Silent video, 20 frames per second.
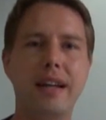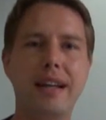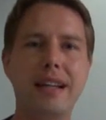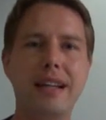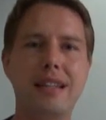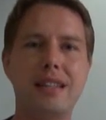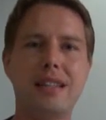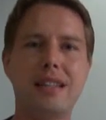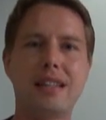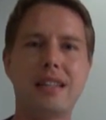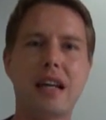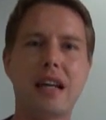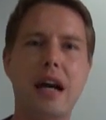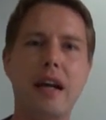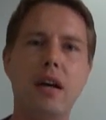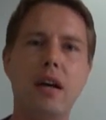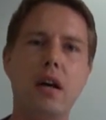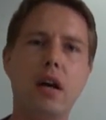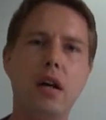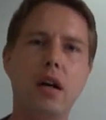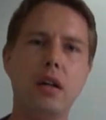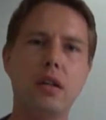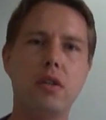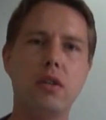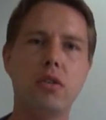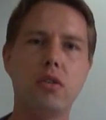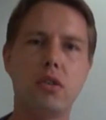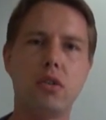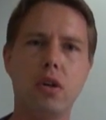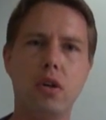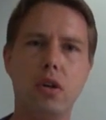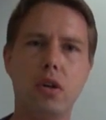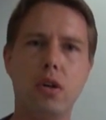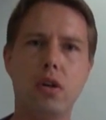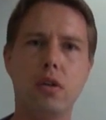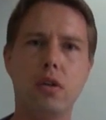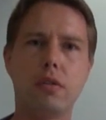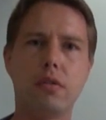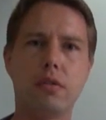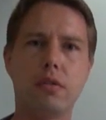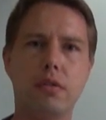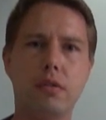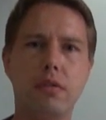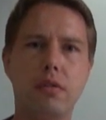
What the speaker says: it's kind of hard to draw